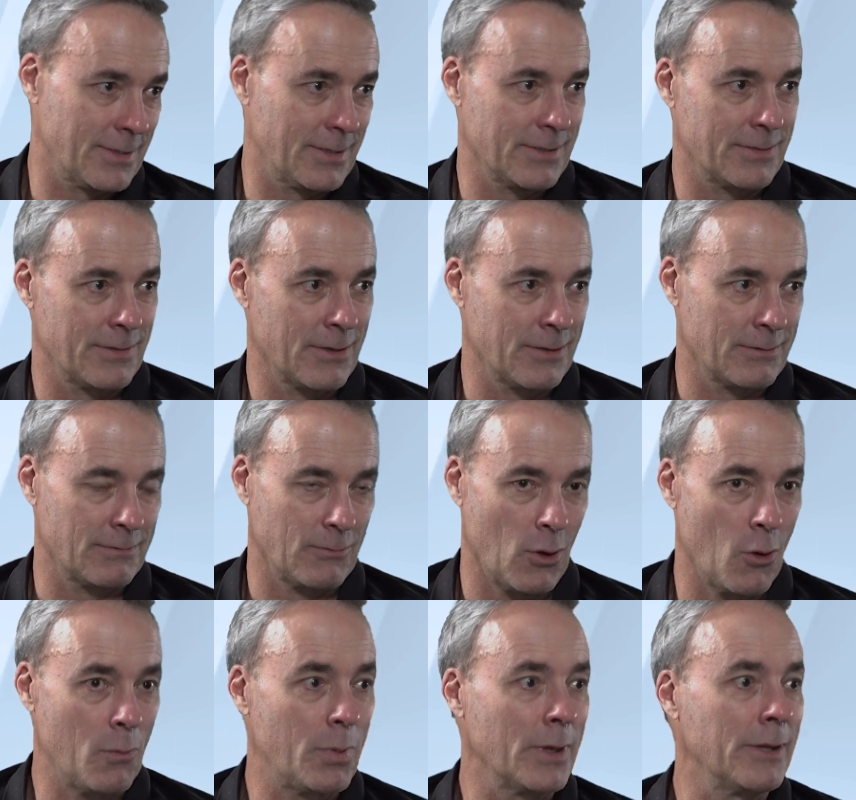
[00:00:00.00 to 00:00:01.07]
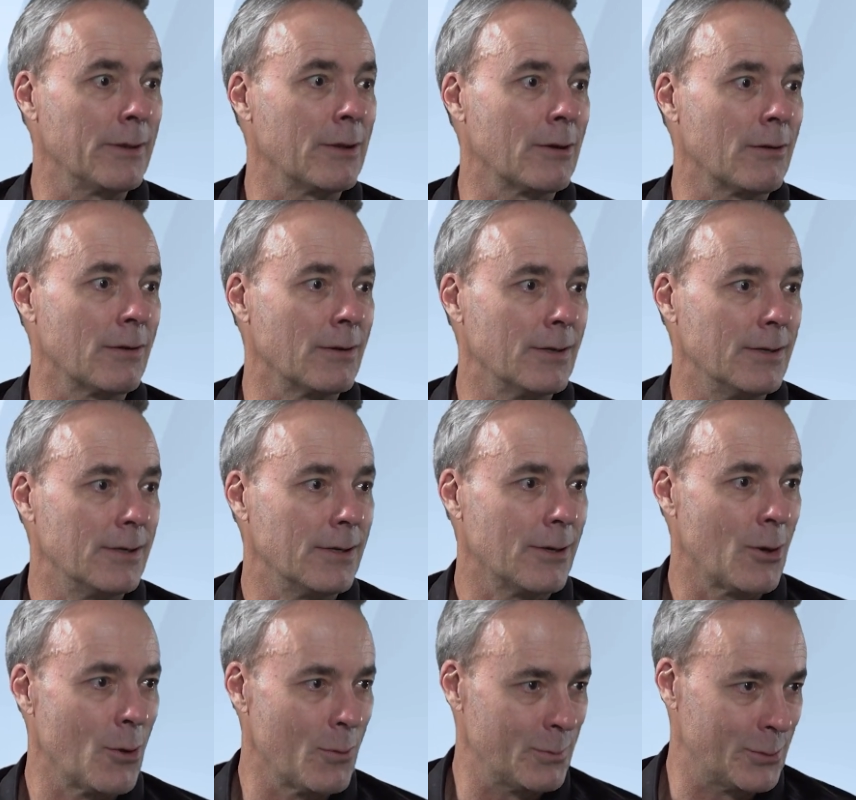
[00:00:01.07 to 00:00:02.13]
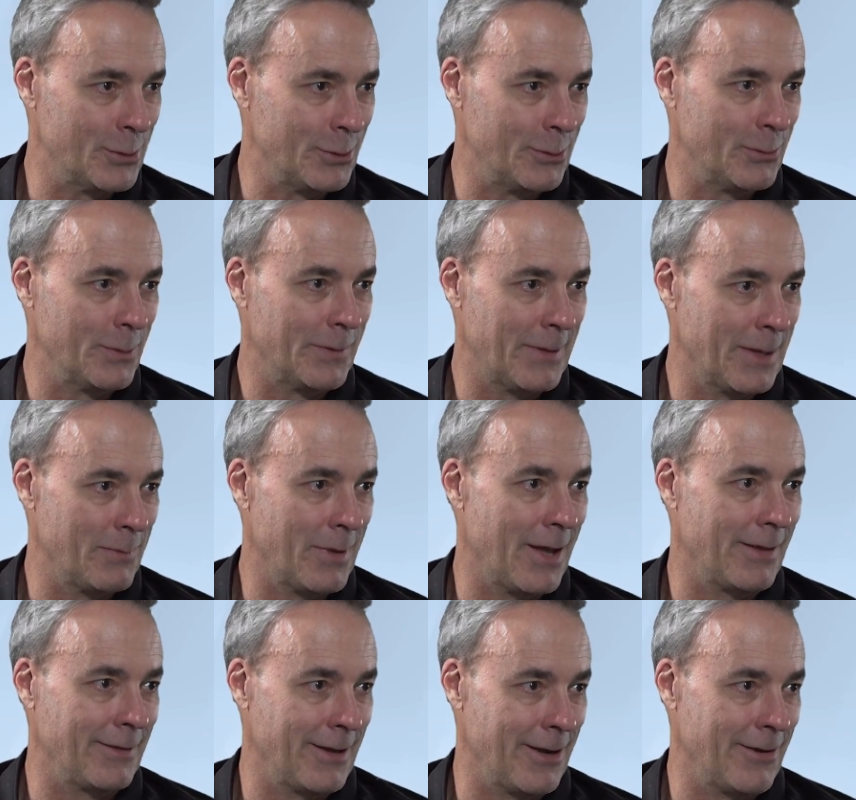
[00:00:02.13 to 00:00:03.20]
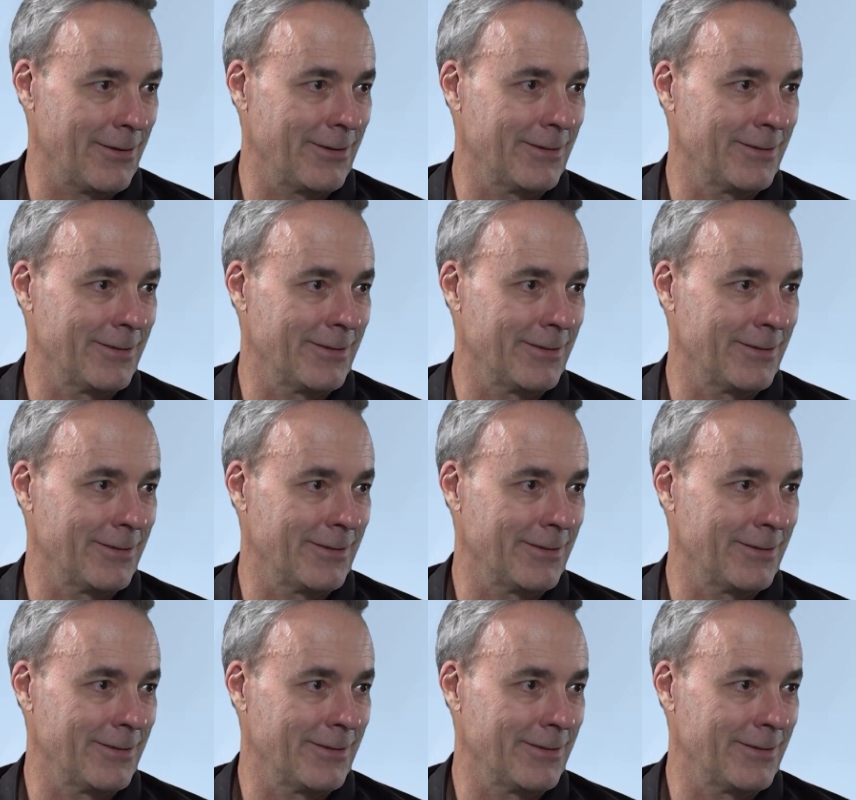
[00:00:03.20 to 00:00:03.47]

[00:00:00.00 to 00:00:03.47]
because they're opening their home to you with them not there.